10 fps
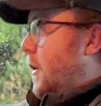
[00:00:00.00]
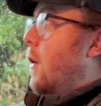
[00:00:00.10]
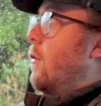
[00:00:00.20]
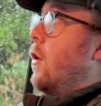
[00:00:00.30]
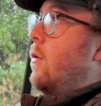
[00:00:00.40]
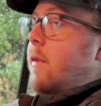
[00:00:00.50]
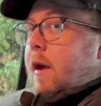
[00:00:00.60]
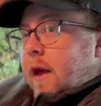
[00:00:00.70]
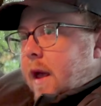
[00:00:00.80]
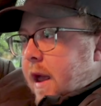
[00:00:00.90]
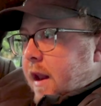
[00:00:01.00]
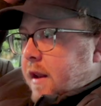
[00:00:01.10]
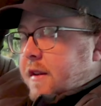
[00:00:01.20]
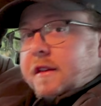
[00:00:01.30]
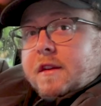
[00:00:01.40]
toe room, and a
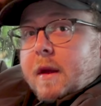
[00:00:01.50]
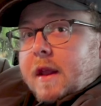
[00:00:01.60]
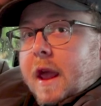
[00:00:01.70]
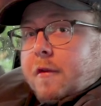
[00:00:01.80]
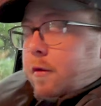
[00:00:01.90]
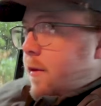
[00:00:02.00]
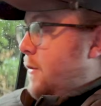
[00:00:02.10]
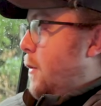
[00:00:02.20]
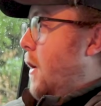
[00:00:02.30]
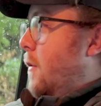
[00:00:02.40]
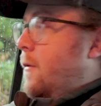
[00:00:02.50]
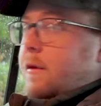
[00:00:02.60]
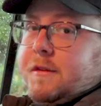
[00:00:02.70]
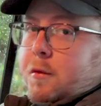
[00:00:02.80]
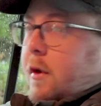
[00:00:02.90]
decent amount of headroom as well for
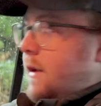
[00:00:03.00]
a small